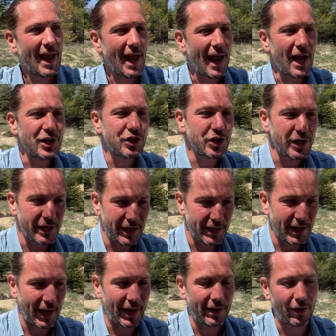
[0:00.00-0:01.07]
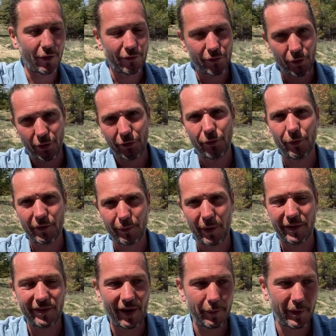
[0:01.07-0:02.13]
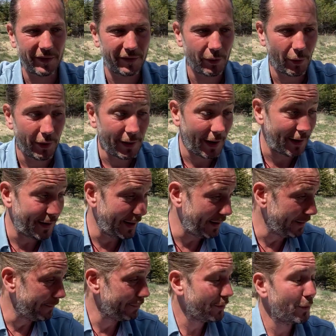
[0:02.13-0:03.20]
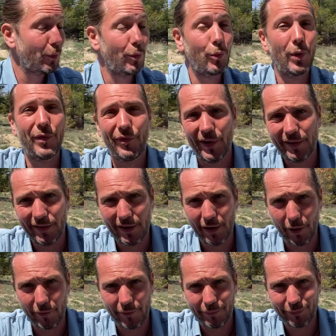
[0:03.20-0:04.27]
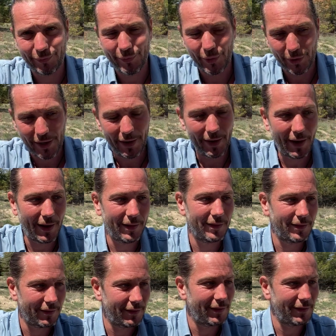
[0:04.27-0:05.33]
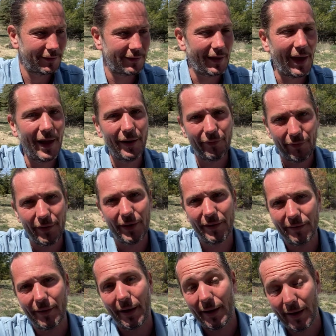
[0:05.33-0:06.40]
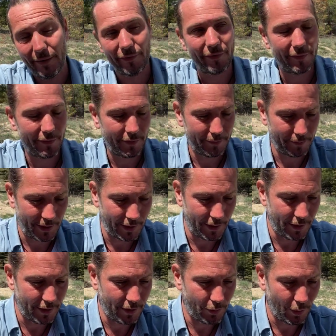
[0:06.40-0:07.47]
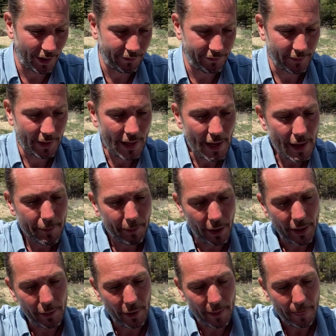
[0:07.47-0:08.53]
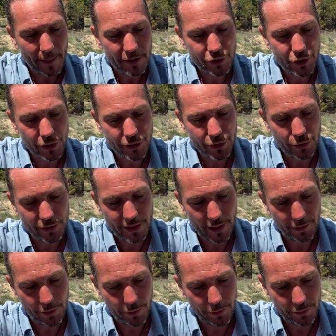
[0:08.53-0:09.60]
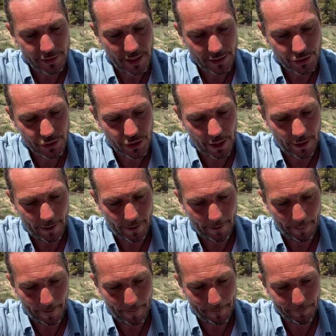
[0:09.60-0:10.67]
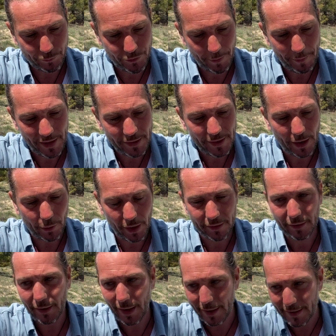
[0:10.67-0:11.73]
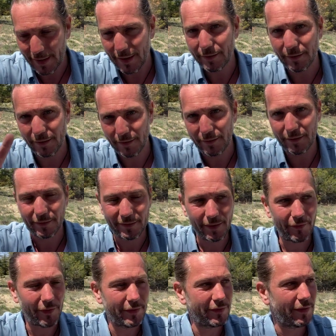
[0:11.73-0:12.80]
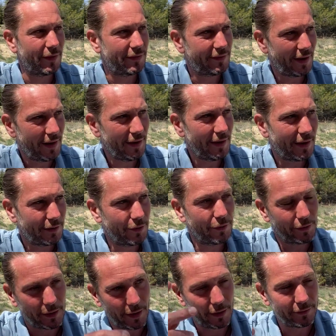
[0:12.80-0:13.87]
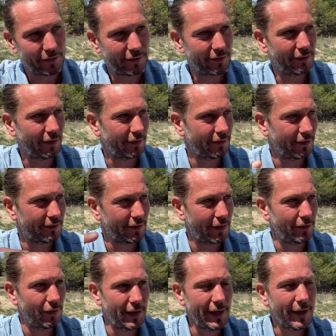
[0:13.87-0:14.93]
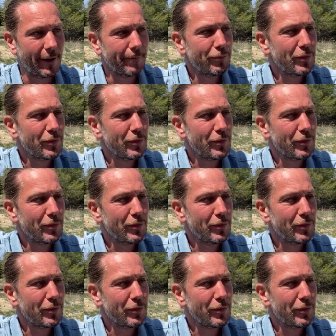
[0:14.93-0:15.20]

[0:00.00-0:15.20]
And she did. And of course, we spent time and so on. And then we fell in love. Okay, and this elf is Elif, my wife. But anyway, just to tell you that the main character at the end, the 7th tale, and you're gonna understand the link,